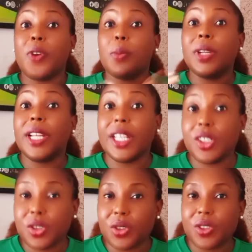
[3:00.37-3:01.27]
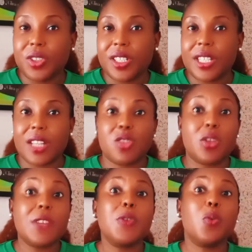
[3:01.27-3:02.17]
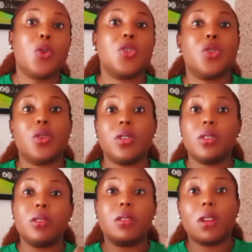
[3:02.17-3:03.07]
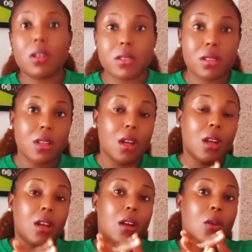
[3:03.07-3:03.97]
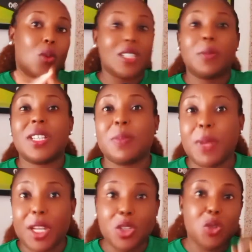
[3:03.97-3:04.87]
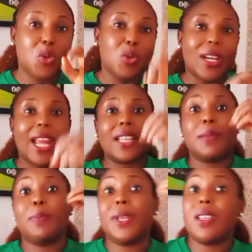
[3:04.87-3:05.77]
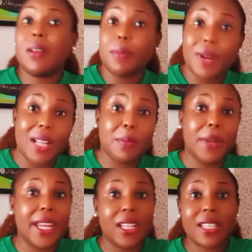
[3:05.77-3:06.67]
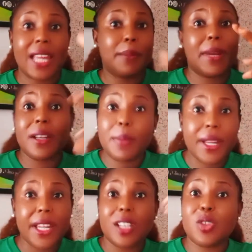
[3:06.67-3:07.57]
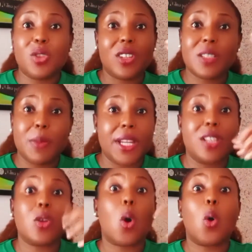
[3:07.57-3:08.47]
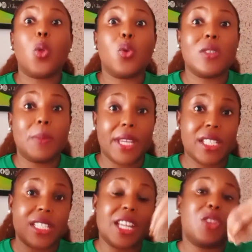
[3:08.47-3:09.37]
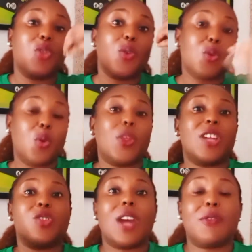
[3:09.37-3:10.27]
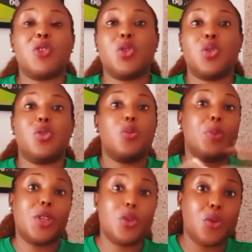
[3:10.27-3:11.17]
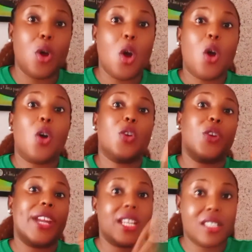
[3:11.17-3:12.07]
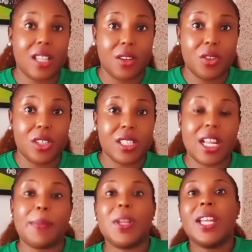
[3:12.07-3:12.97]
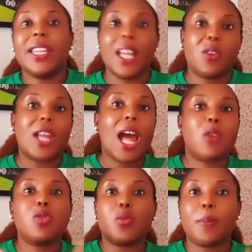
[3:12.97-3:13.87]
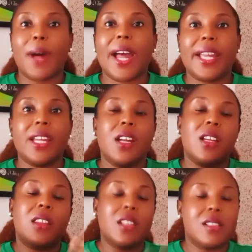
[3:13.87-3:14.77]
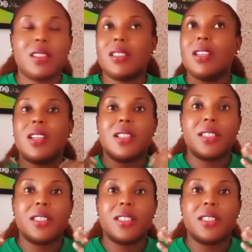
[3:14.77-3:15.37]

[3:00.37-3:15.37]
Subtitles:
formulation, you understand. So if you want your gloss water-based paint to look like the big brand paint like Beggar Paint, Deluxe Paint, all those paints, then you know that you have to use your PU or your HEC, you understand. Now, how to buy this